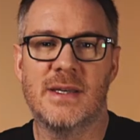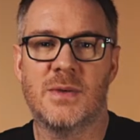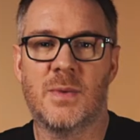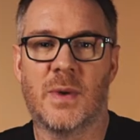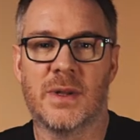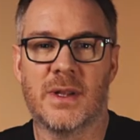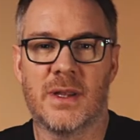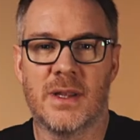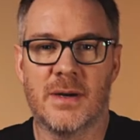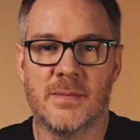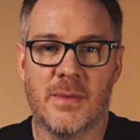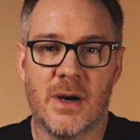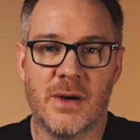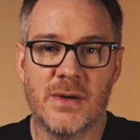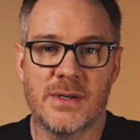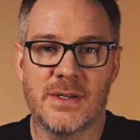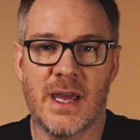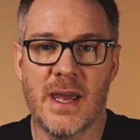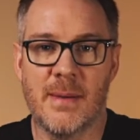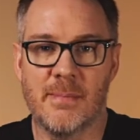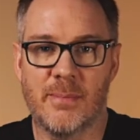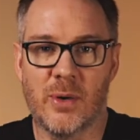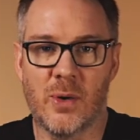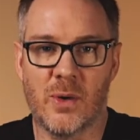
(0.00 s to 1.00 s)
is one of the
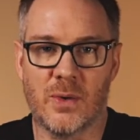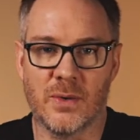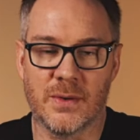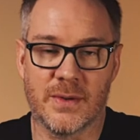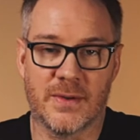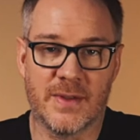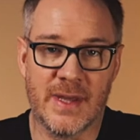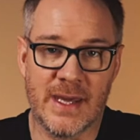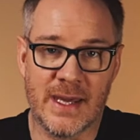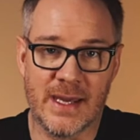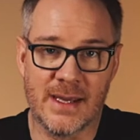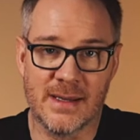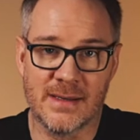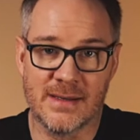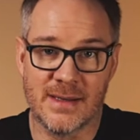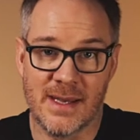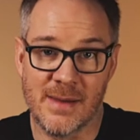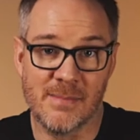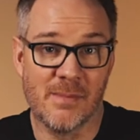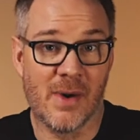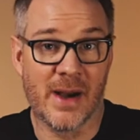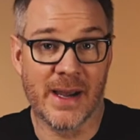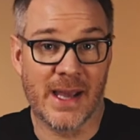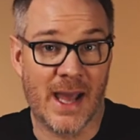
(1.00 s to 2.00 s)
most important things
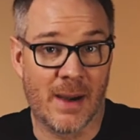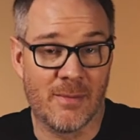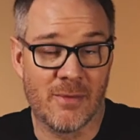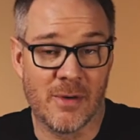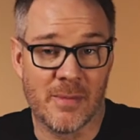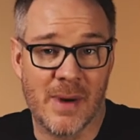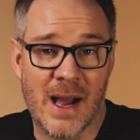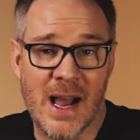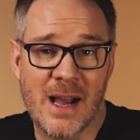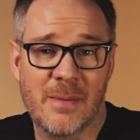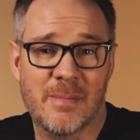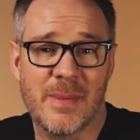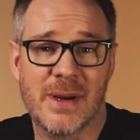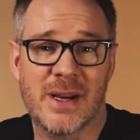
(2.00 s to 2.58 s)
in my camera bag